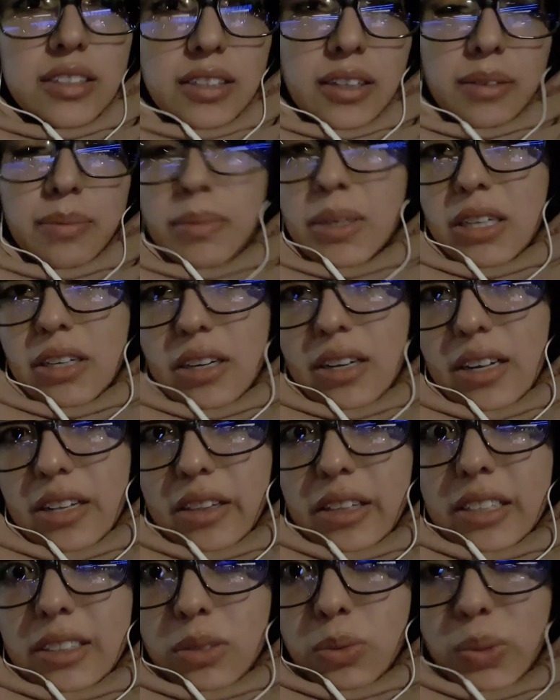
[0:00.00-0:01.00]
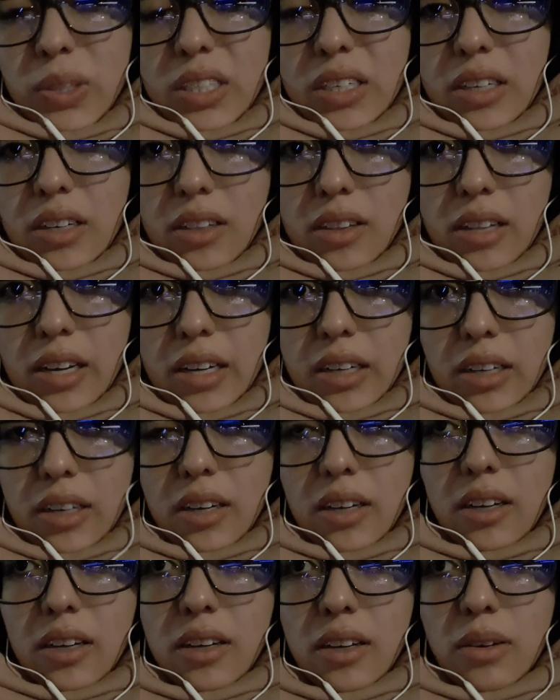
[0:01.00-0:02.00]
But at least we did. Like,
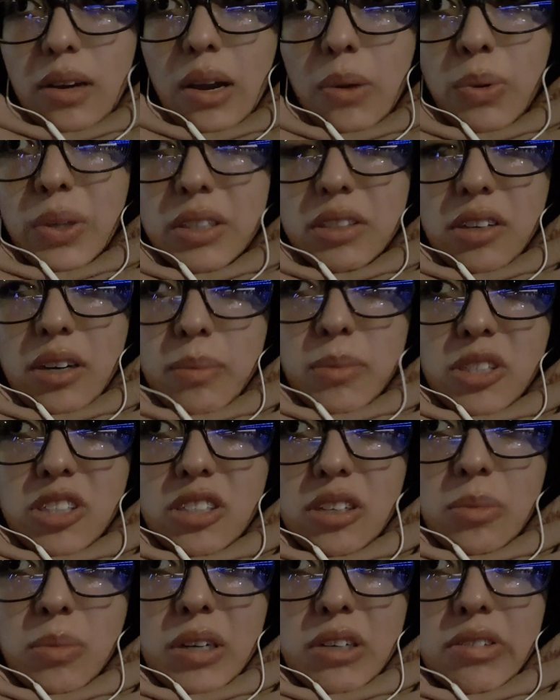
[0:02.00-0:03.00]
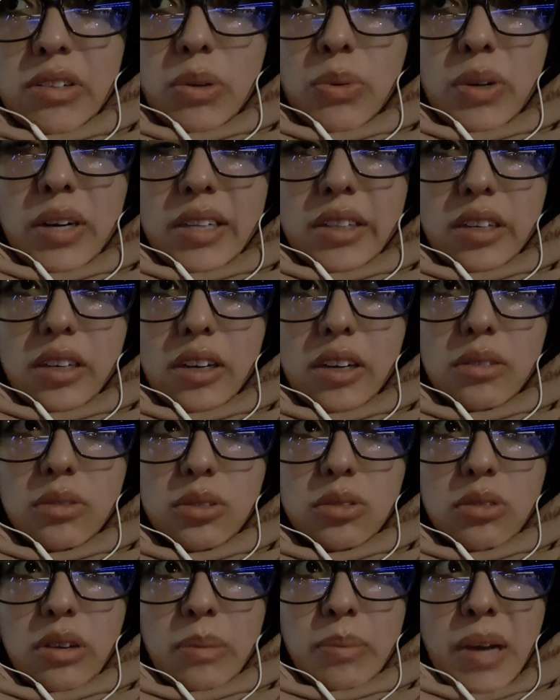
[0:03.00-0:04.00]
I went to the museum I really wanted to go,
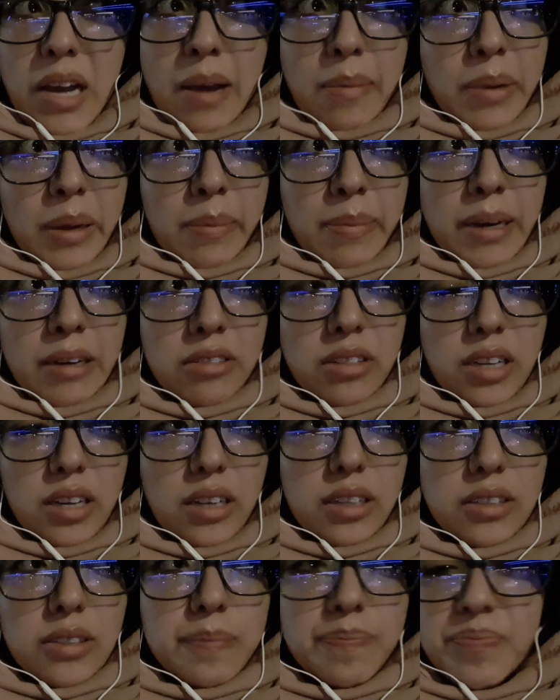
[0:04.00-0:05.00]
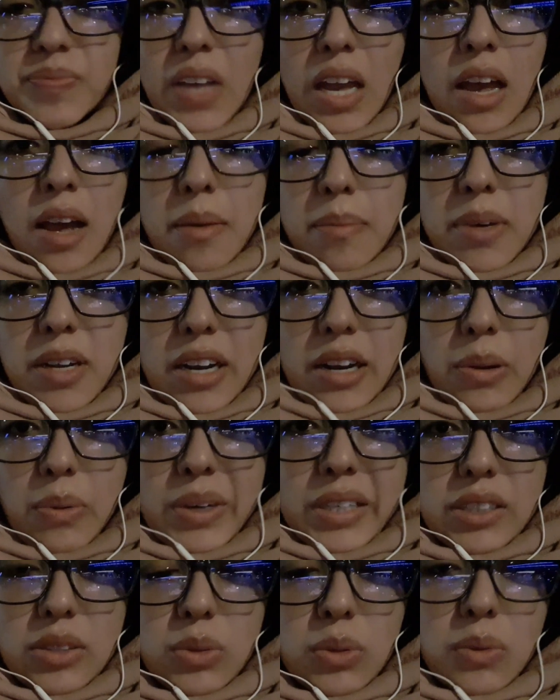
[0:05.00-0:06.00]
so I'm happy about that. But
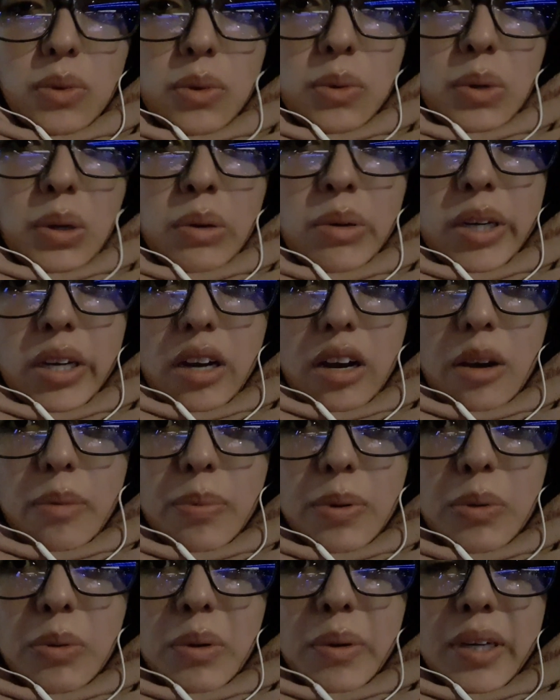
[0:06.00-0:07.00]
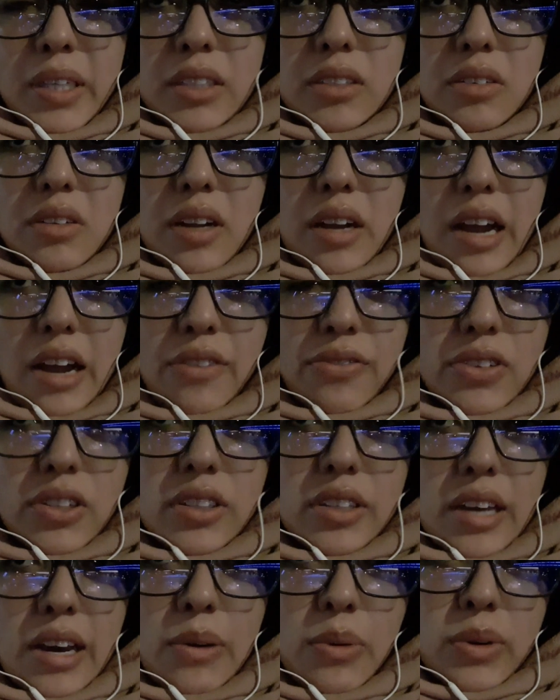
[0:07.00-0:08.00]
anyways, we woke up, we went to the Eiffel
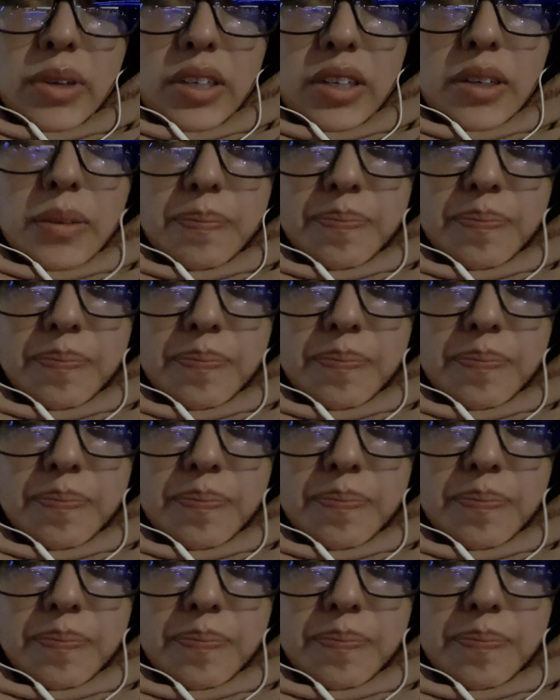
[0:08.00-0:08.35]
Tower,